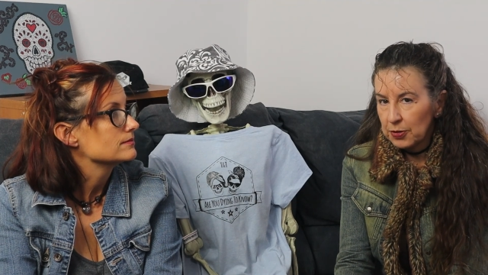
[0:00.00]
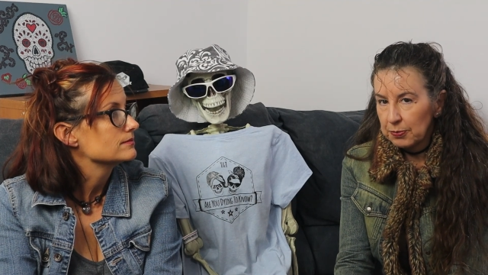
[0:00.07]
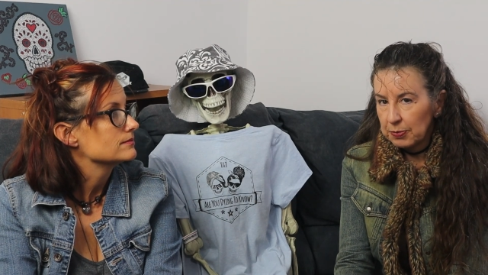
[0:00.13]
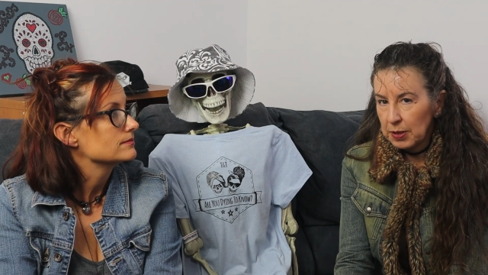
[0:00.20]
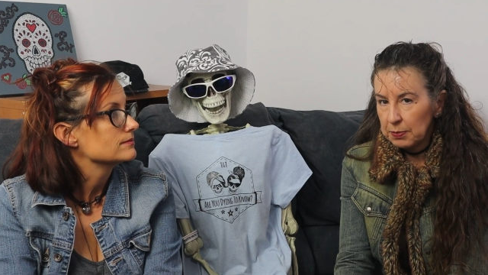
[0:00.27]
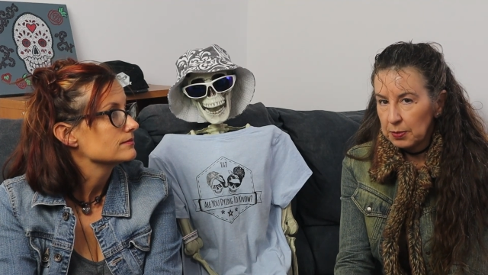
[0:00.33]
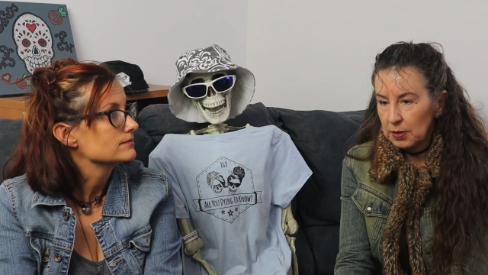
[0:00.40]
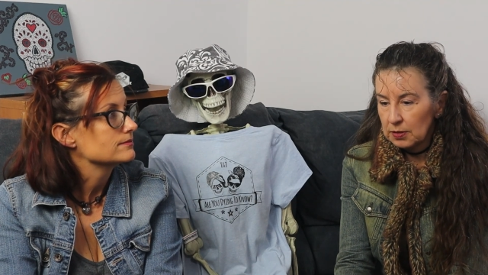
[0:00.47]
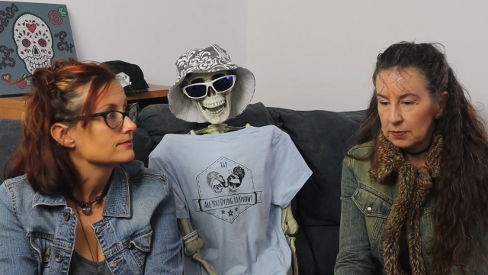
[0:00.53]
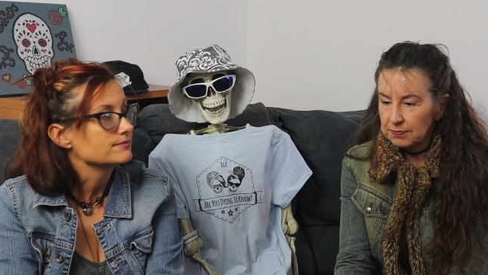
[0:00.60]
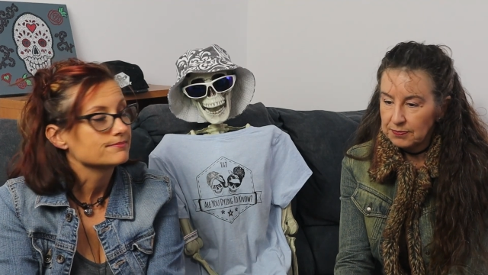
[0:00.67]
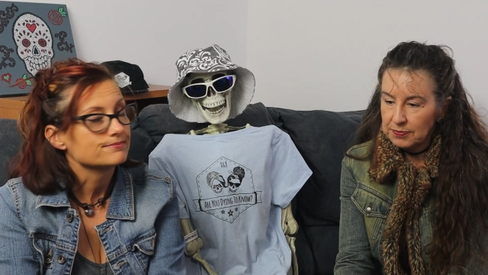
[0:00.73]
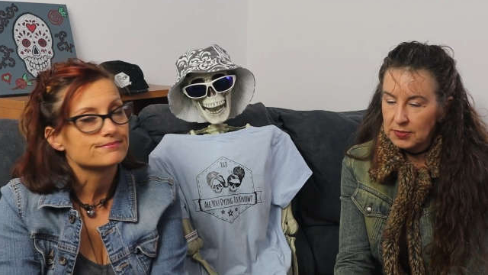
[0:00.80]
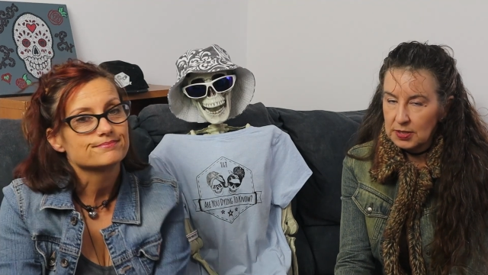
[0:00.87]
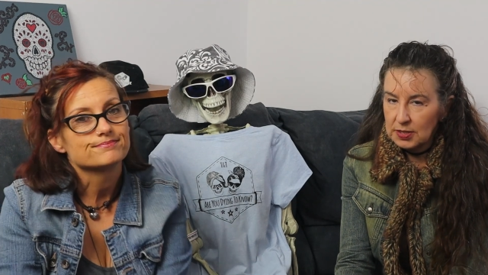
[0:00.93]
Speaker 1: other
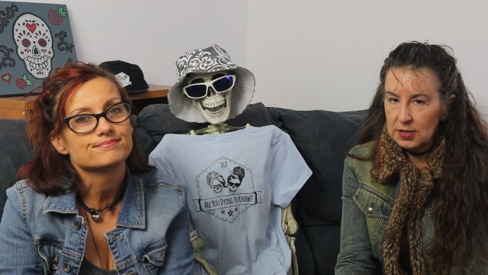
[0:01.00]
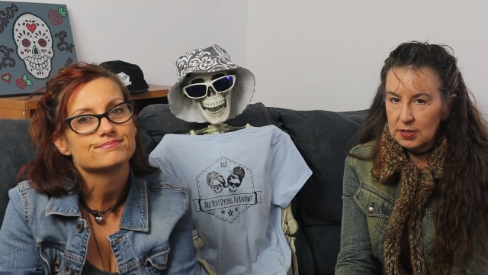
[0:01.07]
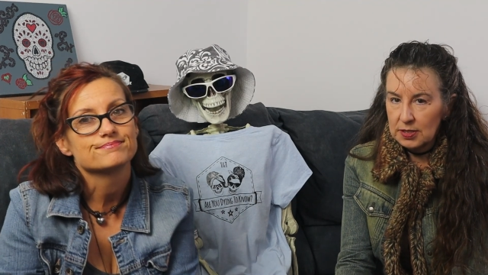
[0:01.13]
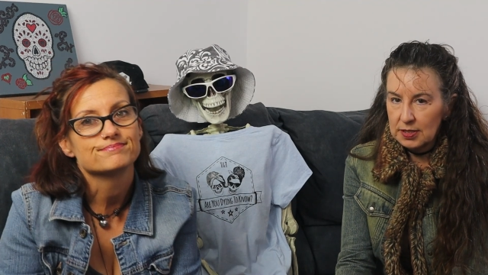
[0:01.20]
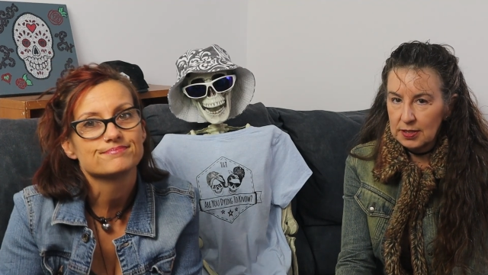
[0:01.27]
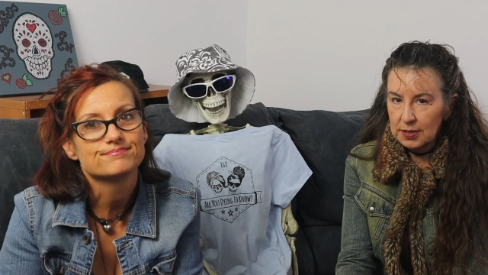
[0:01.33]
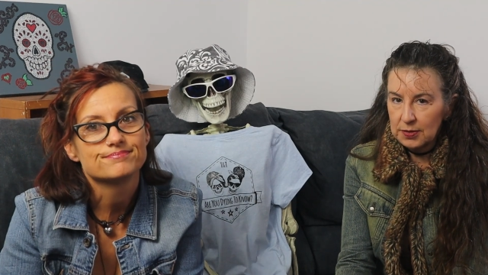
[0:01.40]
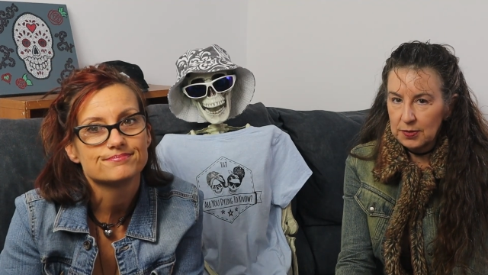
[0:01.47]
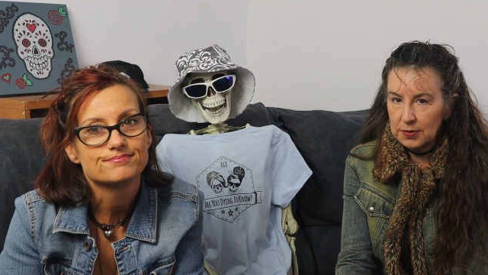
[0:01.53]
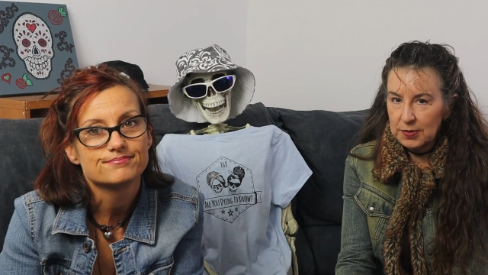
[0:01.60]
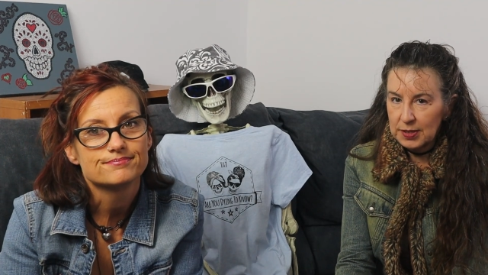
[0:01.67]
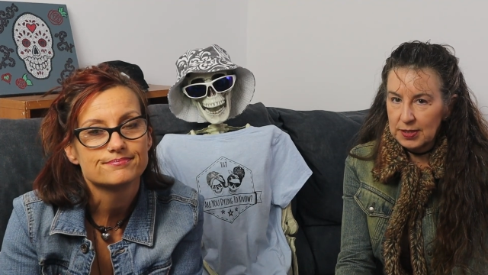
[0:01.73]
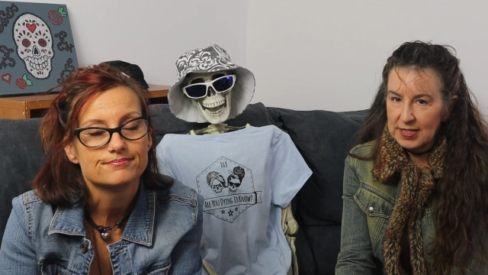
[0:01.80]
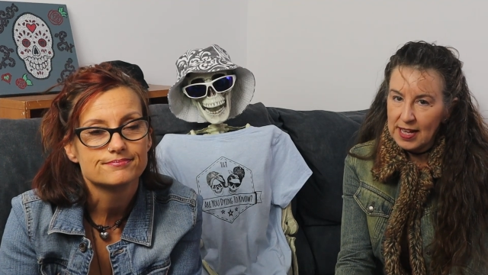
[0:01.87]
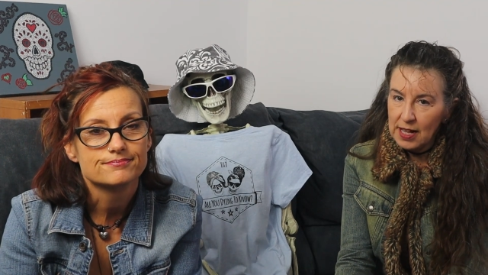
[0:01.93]
people, you
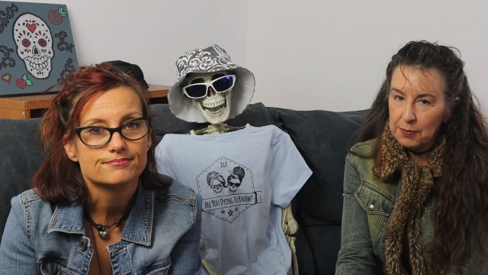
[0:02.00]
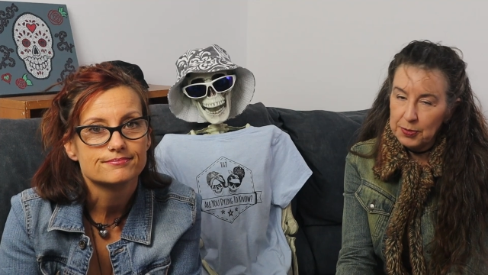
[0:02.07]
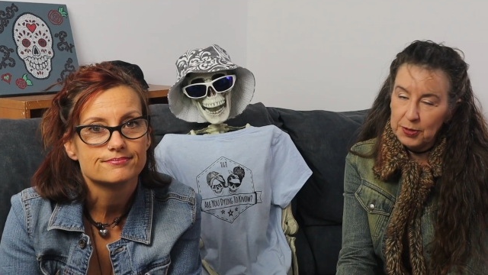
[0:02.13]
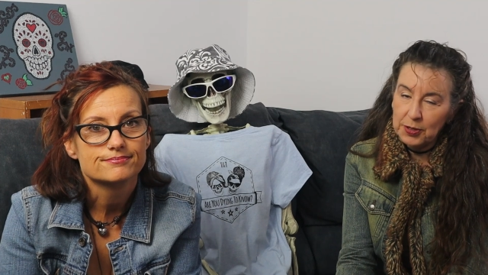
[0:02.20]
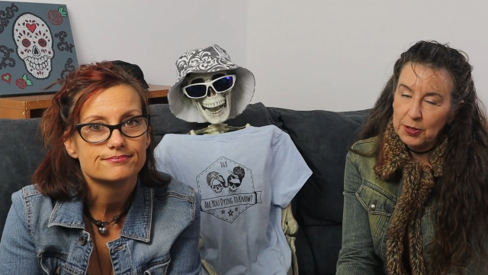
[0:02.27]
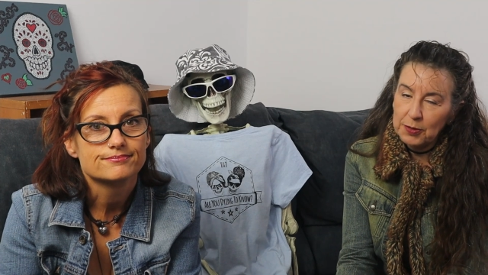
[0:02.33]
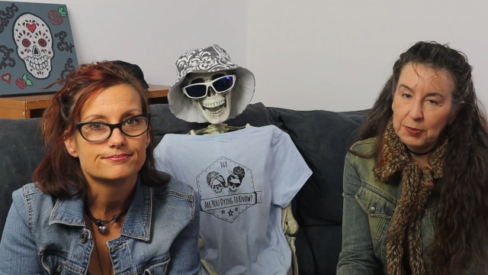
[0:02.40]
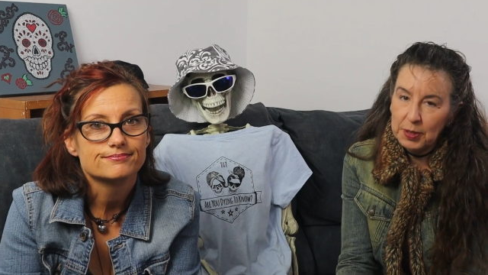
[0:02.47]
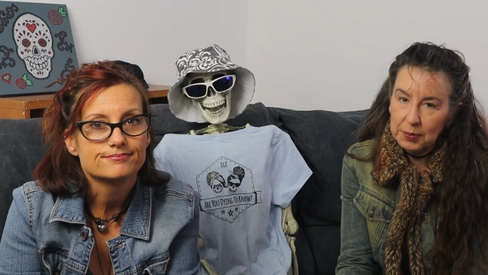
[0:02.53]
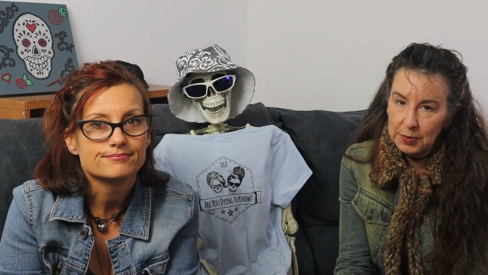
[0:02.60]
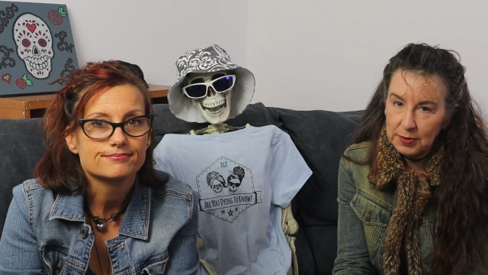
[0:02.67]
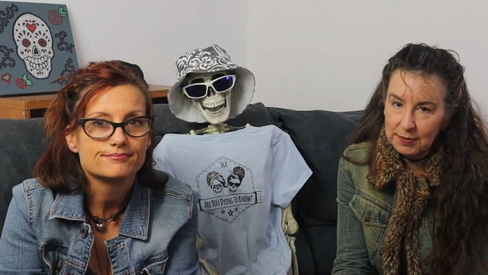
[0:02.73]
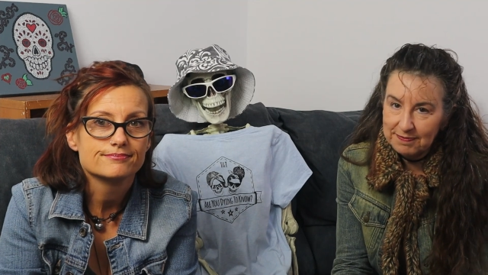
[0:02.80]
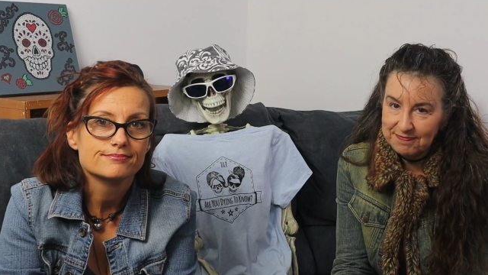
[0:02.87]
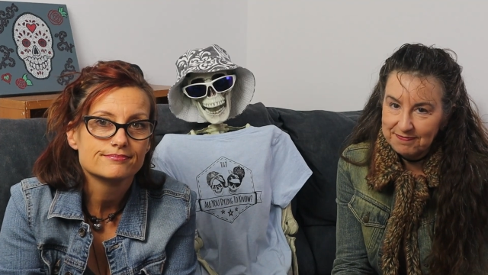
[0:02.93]
know, helping other
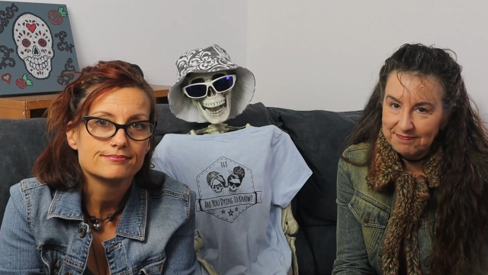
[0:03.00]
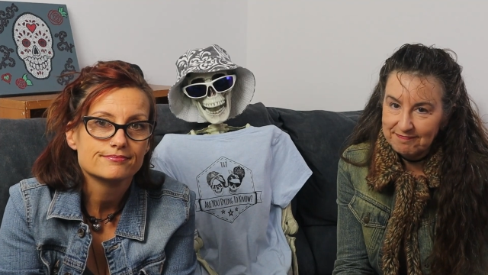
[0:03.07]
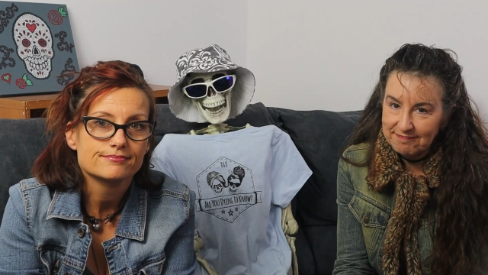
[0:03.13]
people